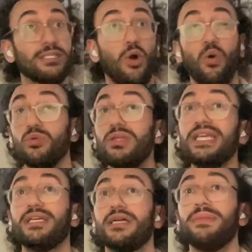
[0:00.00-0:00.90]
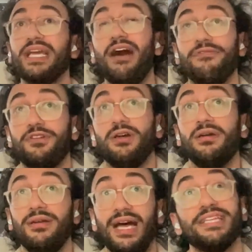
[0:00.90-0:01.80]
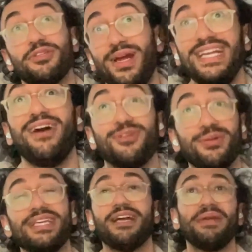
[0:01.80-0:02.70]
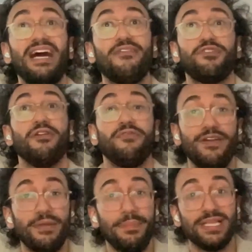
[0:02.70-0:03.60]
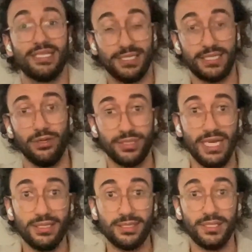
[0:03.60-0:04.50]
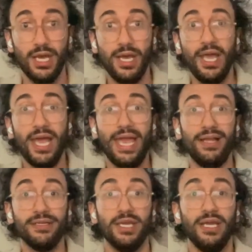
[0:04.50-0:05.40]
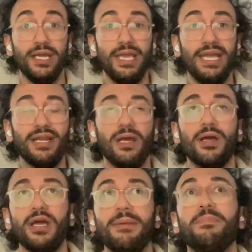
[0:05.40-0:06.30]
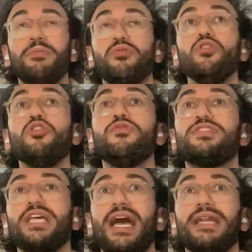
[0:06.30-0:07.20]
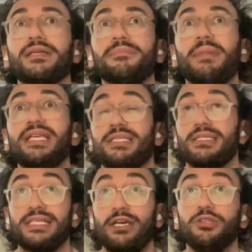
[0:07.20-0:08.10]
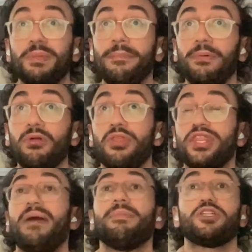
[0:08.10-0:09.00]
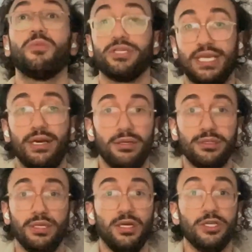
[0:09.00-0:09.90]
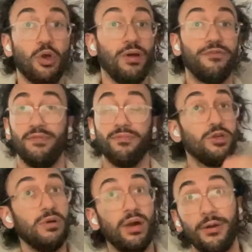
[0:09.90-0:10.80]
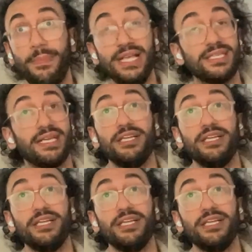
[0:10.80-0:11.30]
only coming after, at least right now, it's only coming after very basic skill sets, and it improves and makes skilled people that much more skilled. So if you are a basic